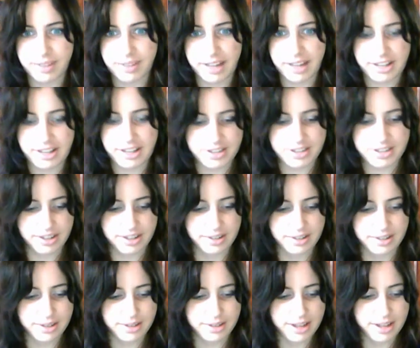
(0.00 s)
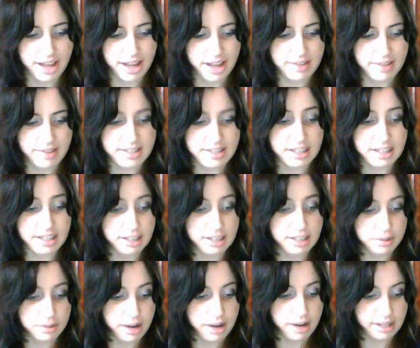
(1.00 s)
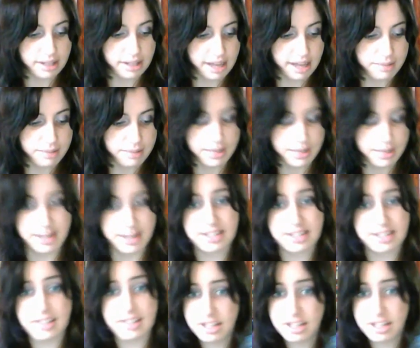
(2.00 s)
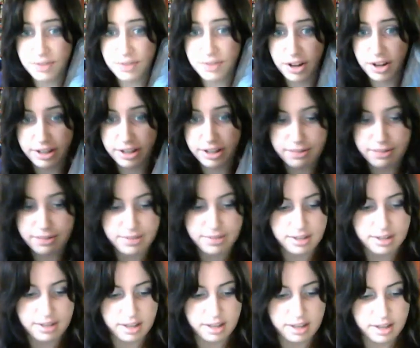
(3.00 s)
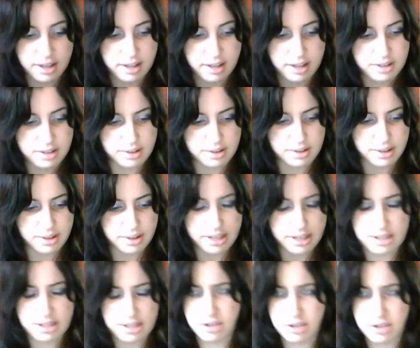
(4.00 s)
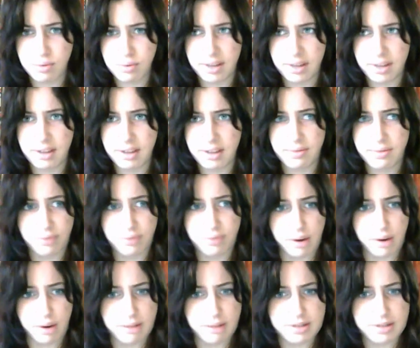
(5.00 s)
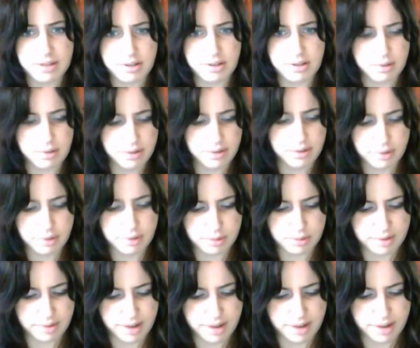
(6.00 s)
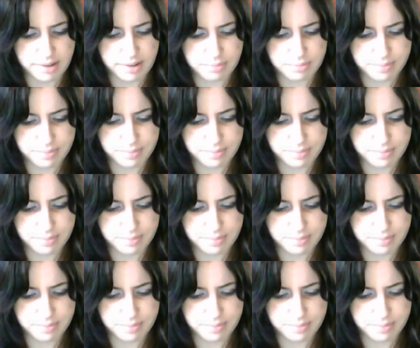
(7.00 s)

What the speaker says: answer. I haven't seen it in a while again, but it's 6 volumes, so I think it's 24 episodes, 24, 25.